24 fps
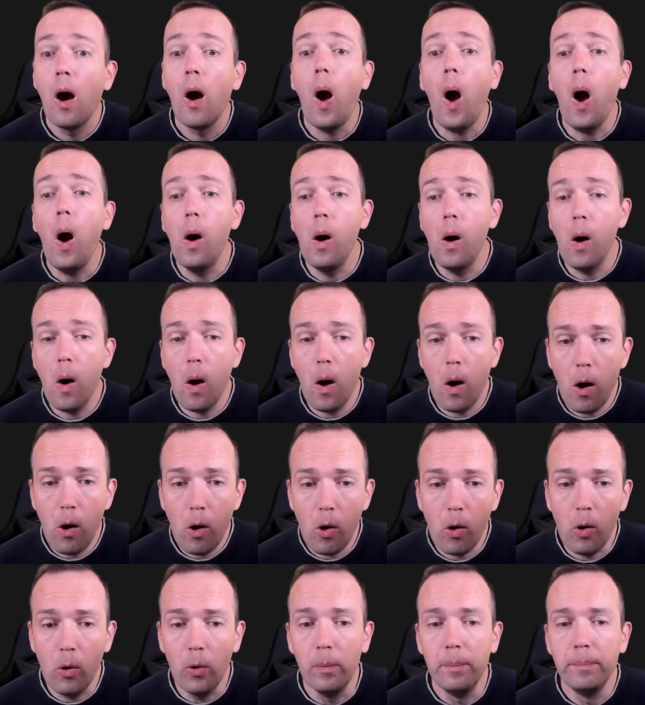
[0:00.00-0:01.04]

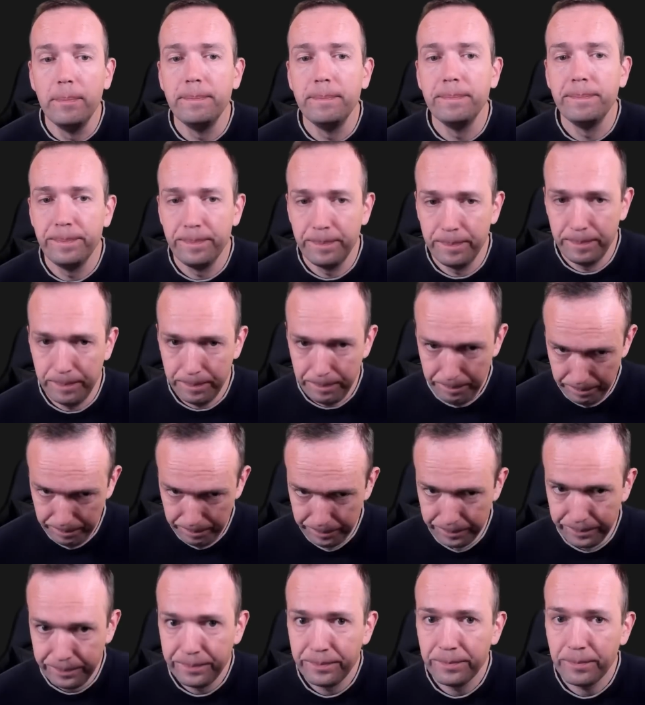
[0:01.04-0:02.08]
Oh,
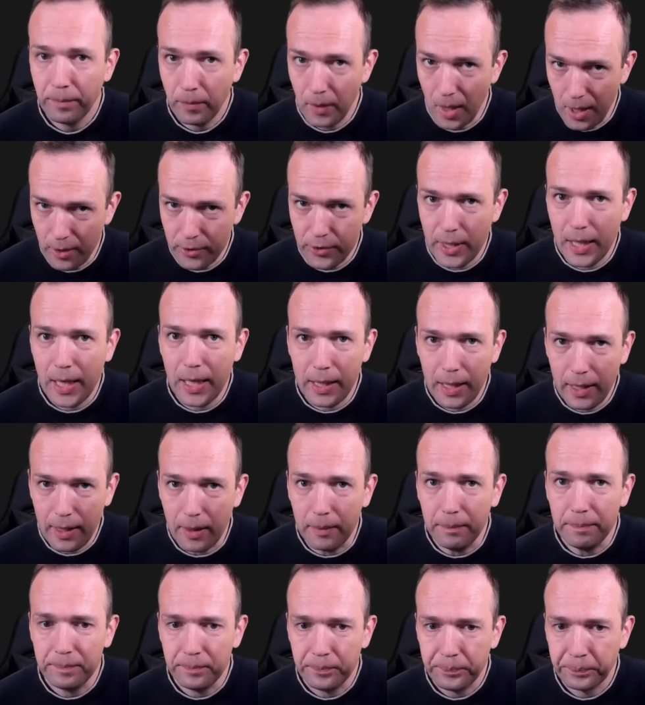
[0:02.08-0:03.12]
there's the
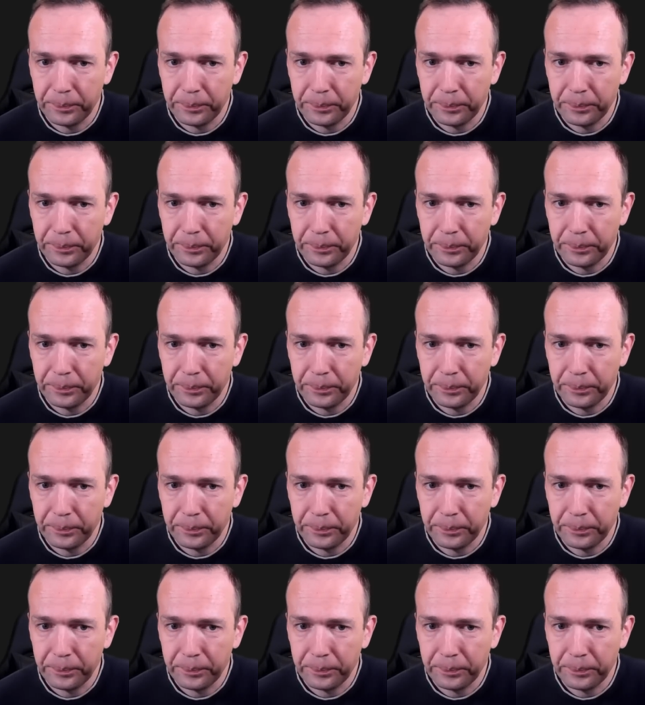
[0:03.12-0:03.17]
idea.